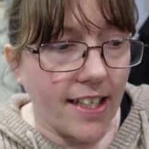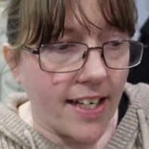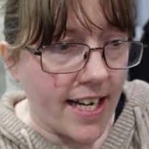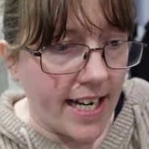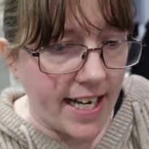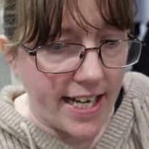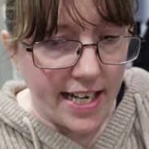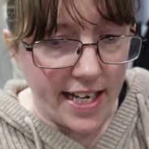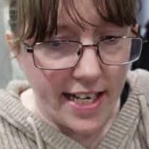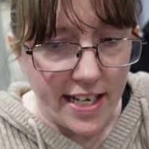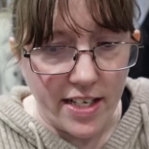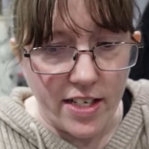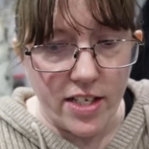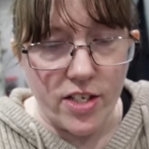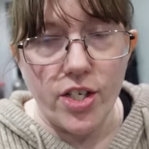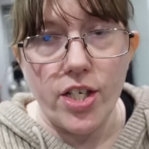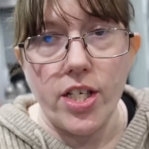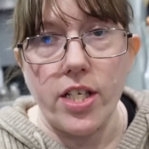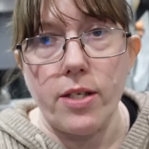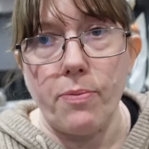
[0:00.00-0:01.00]
And
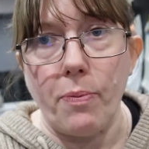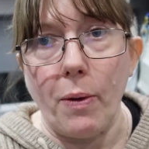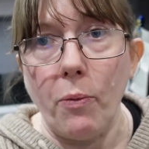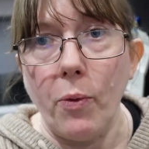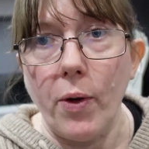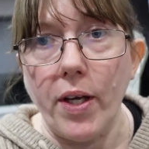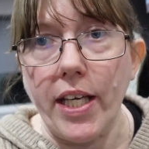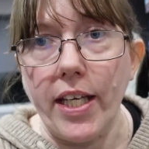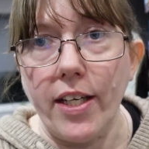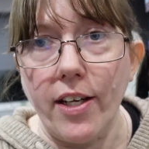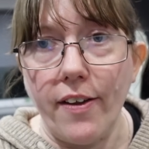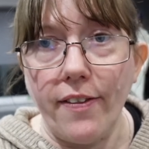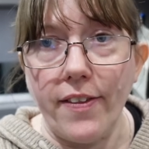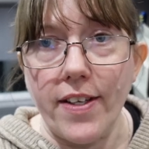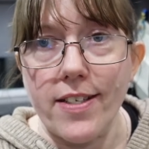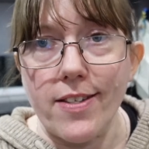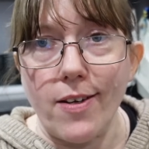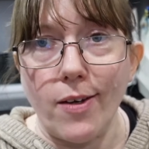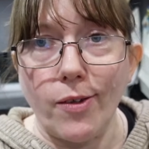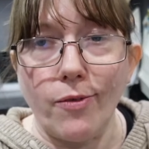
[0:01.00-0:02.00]
she's been working on the
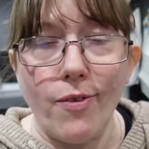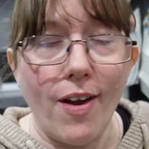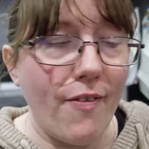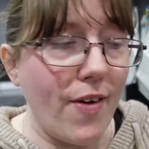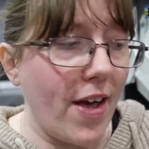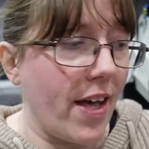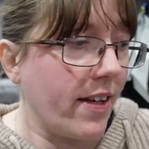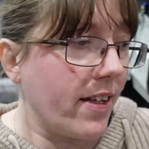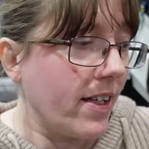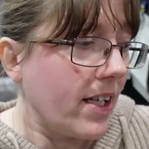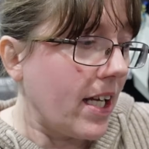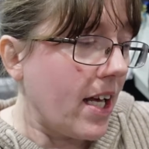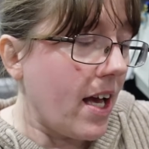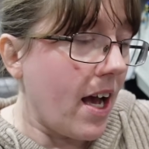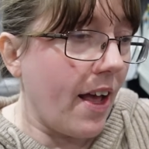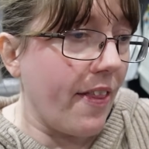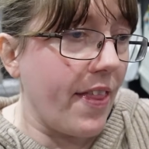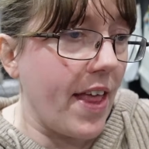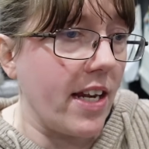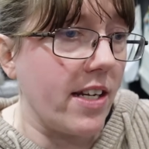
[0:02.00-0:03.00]
song River.
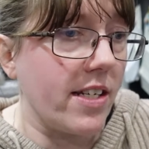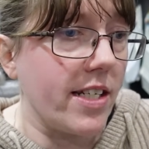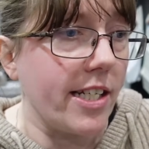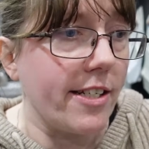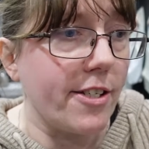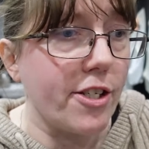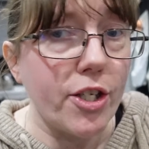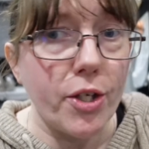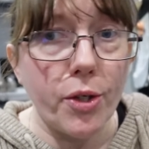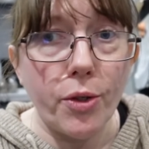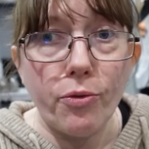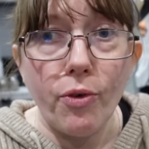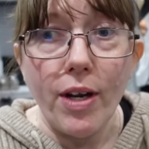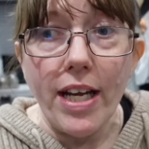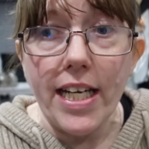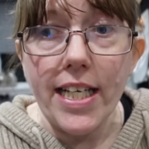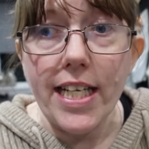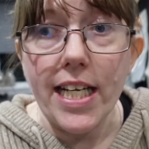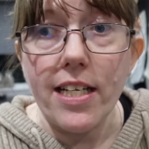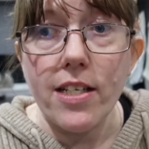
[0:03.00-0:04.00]
I then did two
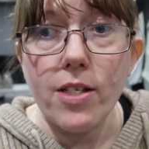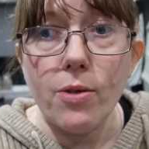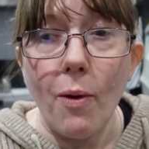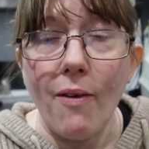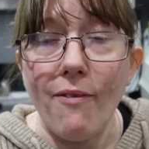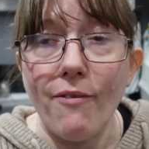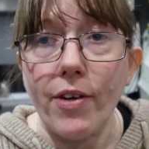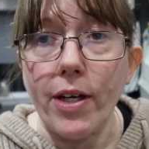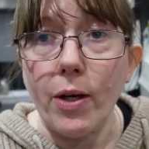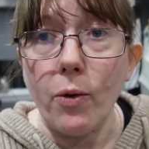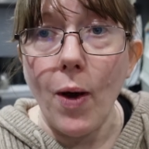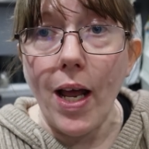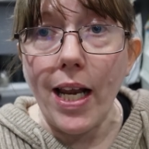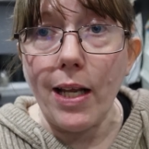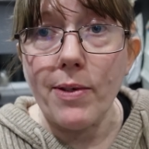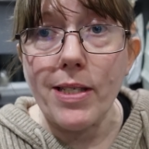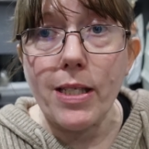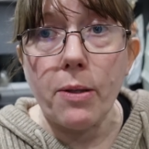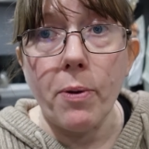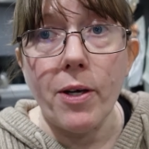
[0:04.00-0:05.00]
readings, went very well. It
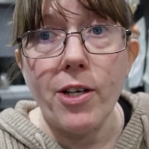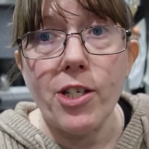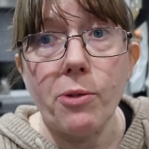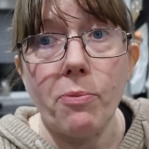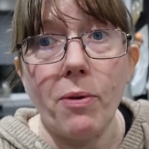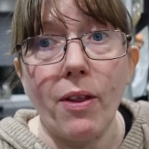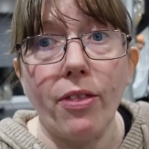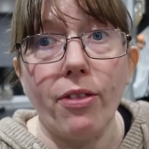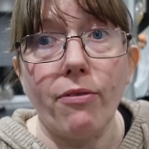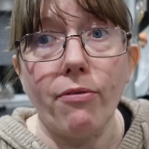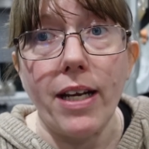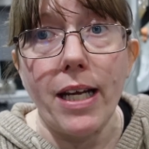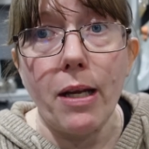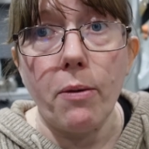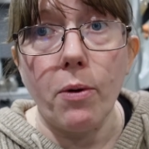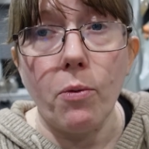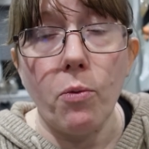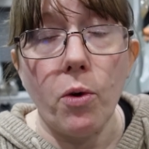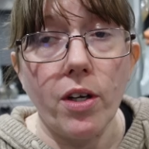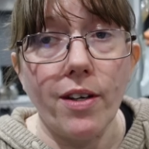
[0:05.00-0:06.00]
was supposed to be three,
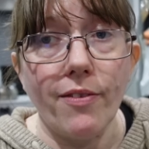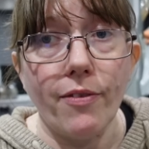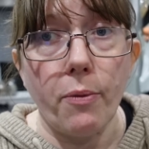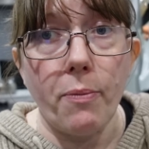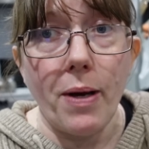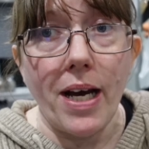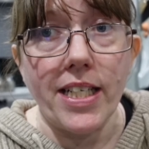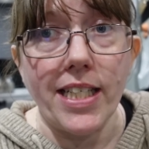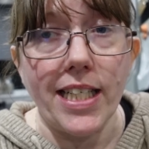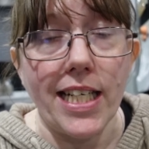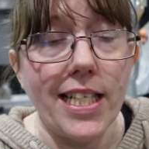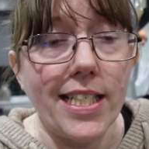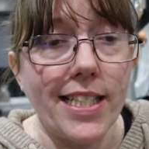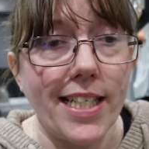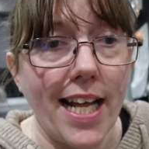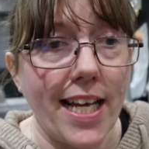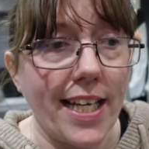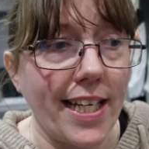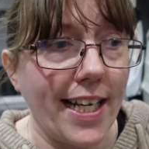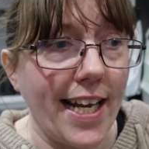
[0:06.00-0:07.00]
but one of them had an
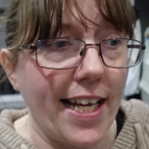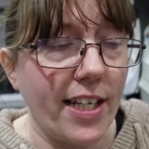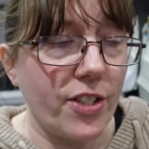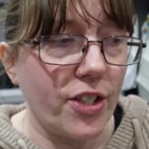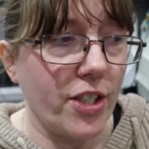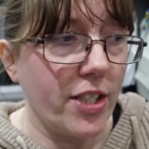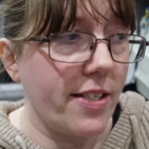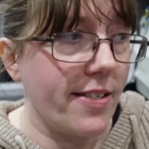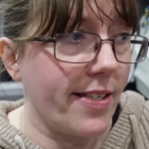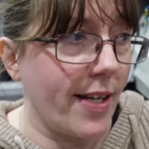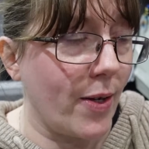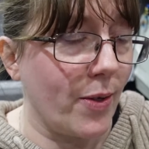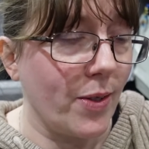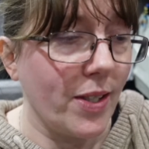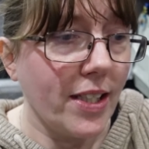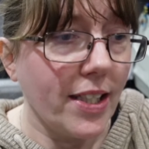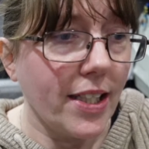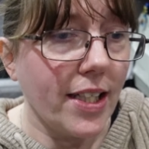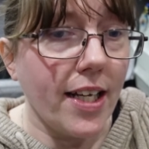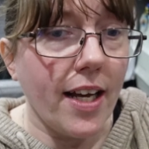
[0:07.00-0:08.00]
internet connection. So
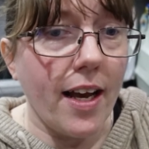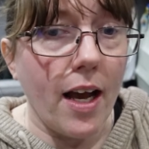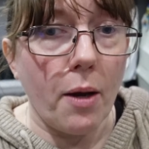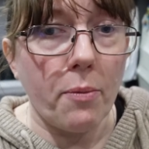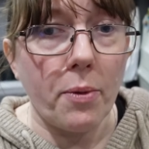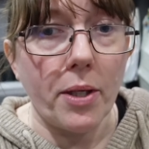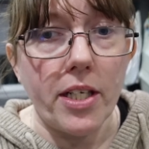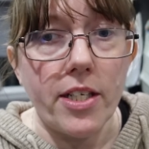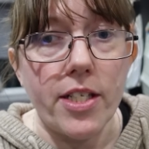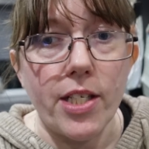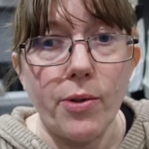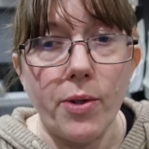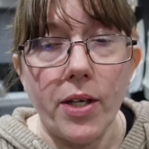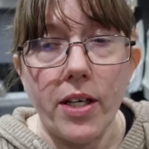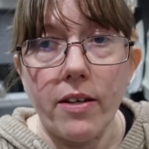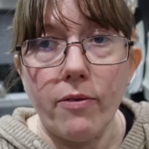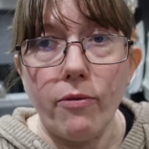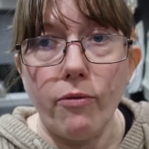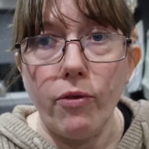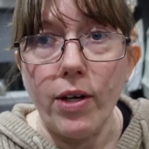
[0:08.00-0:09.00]
I'm going to do
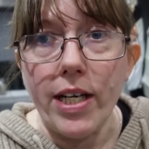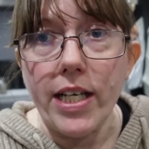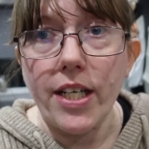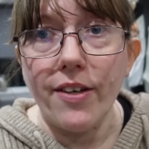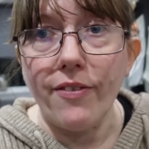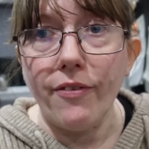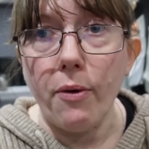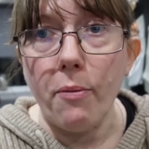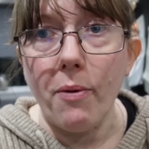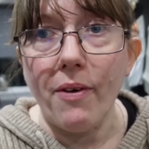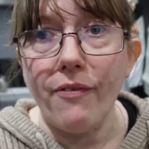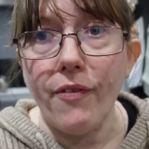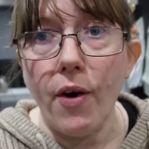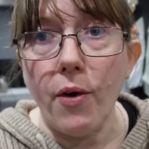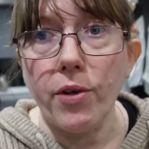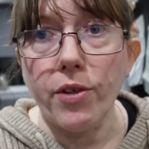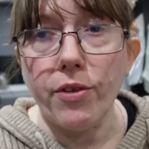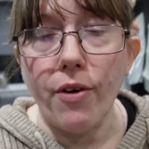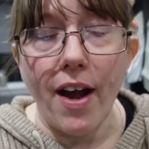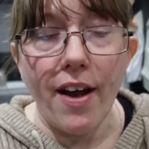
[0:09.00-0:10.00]
a reading from a
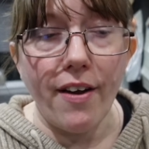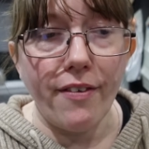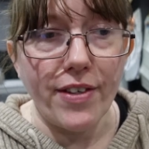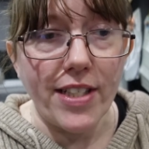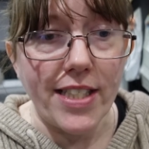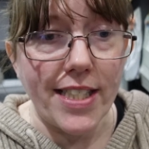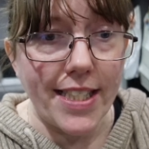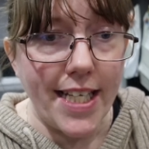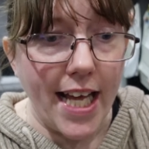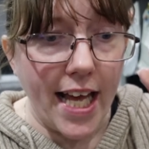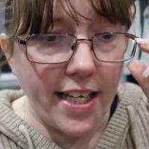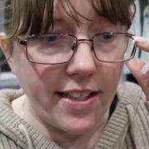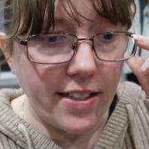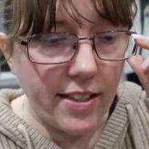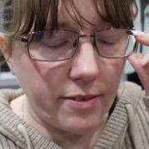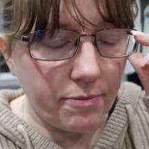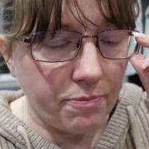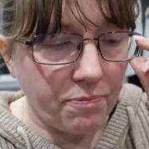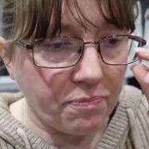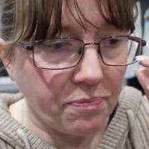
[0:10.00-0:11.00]
photograph instead.
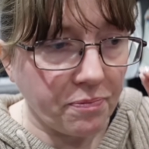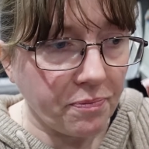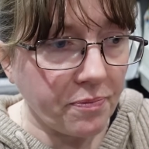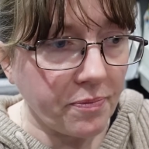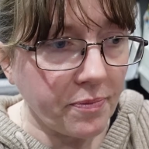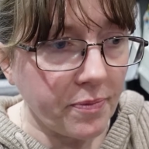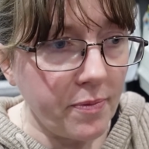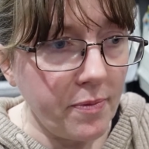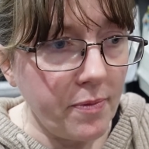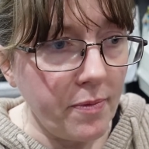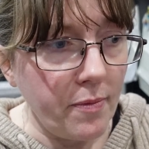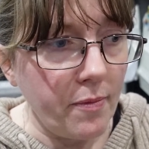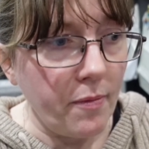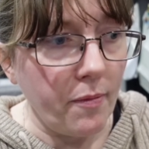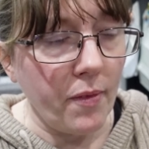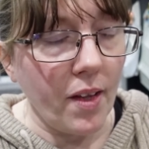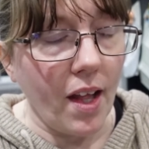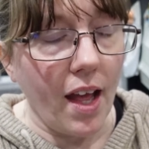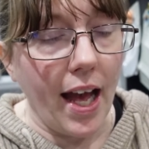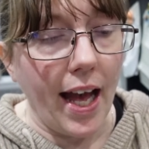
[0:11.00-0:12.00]

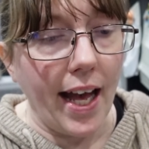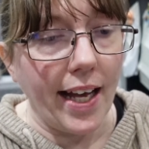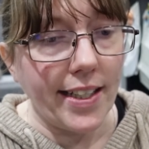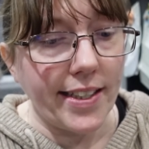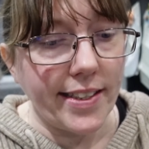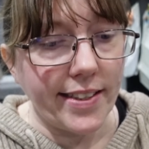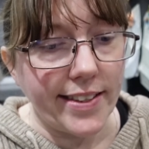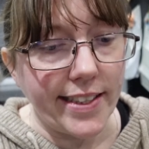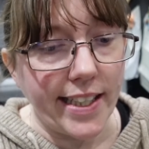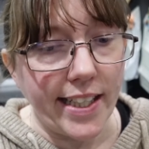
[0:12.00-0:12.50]
And